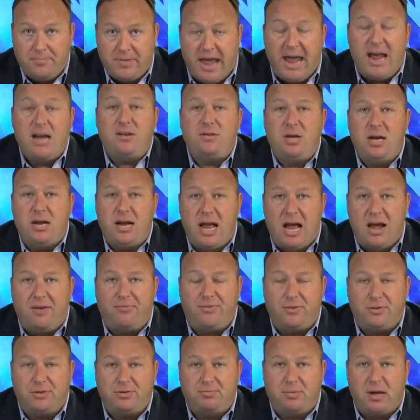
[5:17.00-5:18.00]

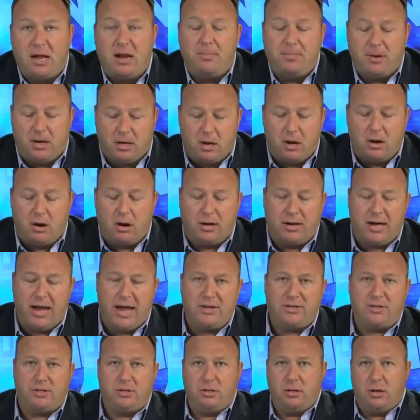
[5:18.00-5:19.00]
ATF, and I'm going to go to our
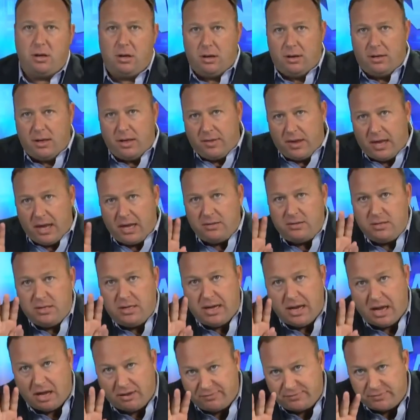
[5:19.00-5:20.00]
guest. The
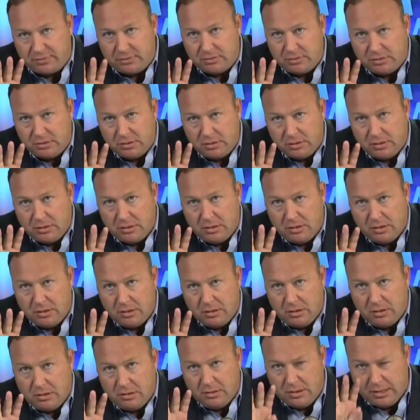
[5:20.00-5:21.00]
ATF.
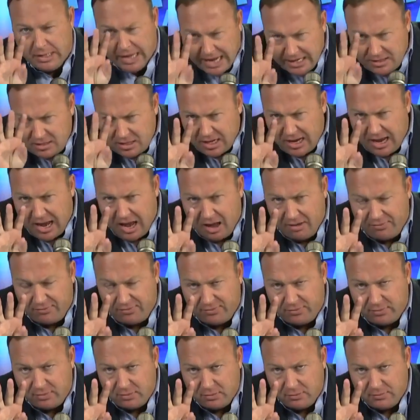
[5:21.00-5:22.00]
The
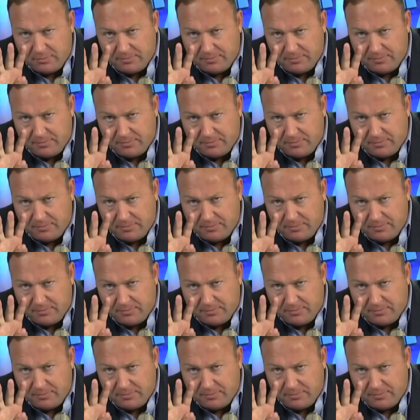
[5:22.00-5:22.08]
ATF.